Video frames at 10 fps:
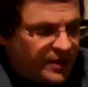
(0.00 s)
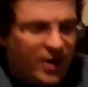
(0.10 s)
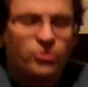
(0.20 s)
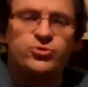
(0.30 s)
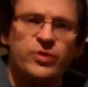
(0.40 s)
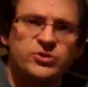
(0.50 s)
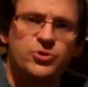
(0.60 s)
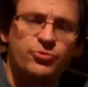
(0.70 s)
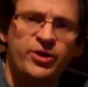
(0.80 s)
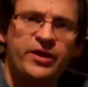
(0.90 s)
Now
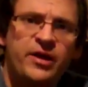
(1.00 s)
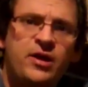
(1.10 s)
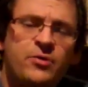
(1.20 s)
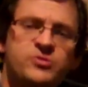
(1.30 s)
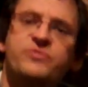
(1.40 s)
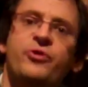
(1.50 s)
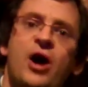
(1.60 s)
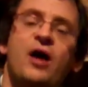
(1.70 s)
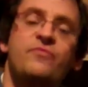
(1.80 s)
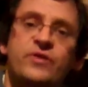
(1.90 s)
2003 was a very
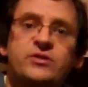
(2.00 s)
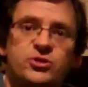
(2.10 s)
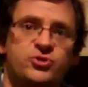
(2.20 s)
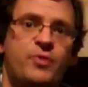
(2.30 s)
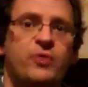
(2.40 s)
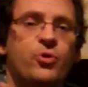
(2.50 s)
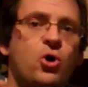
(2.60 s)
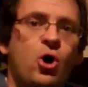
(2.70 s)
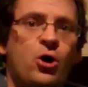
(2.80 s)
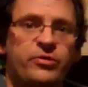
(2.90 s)
hot vintage. You might
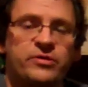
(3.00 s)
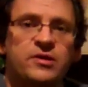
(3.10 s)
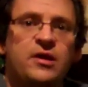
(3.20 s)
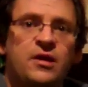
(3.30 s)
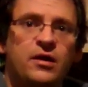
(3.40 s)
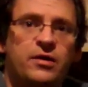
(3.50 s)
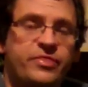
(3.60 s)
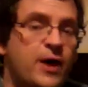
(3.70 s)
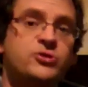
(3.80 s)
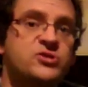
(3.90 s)
recall that
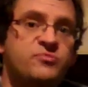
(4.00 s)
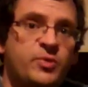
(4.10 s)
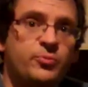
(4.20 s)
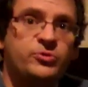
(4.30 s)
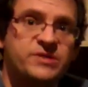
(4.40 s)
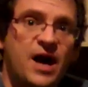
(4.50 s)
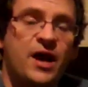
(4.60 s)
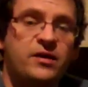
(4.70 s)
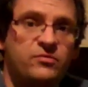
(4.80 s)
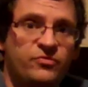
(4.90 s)
thousands of people
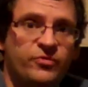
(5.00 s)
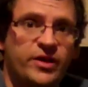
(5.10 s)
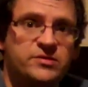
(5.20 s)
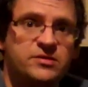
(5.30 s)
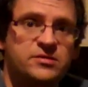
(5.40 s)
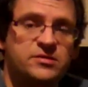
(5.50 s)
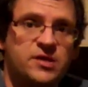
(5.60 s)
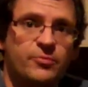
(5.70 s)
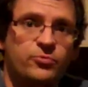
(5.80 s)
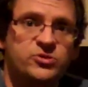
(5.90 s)
died in France because the
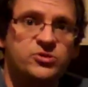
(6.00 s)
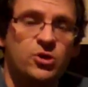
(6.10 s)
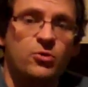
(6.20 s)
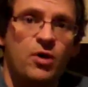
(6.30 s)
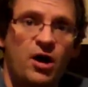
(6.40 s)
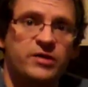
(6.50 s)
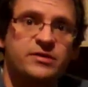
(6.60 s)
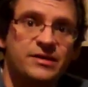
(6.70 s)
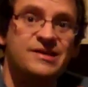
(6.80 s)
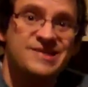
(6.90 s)
summer was so
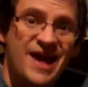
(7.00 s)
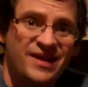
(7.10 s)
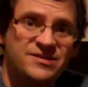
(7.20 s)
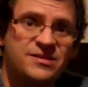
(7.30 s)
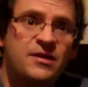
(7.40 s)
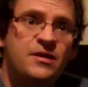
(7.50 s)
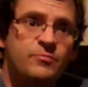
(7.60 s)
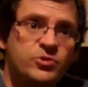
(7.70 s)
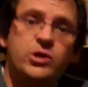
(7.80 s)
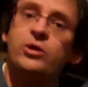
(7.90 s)
hot and intense,
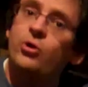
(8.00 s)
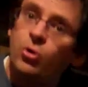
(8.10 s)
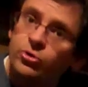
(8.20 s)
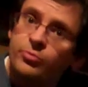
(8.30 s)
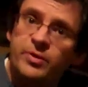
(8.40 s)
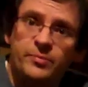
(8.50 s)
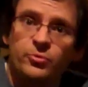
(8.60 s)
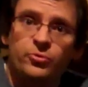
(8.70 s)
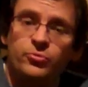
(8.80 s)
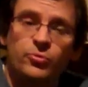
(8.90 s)
particularly older
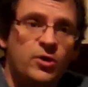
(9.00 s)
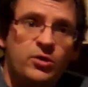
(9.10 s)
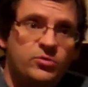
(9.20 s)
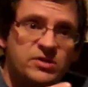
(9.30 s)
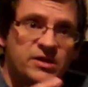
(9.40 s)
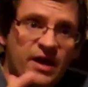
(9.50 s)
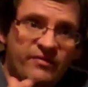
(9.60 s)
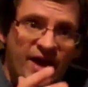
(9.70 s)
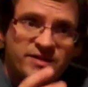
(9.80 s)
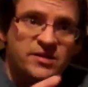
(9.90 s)
people who didn't
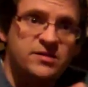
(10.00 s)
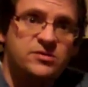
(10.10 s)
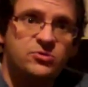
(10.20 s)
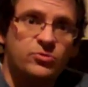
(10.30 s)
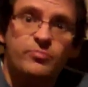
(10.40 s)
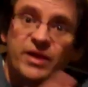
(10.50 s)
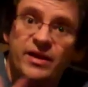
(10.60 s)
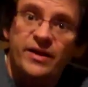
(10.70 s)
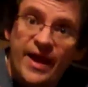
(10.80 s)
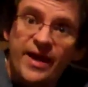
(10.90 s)
have access to
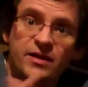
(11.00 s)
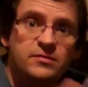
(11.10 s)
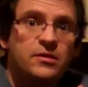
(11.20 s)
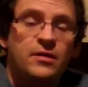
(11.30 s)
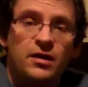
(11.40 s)
immediate aid.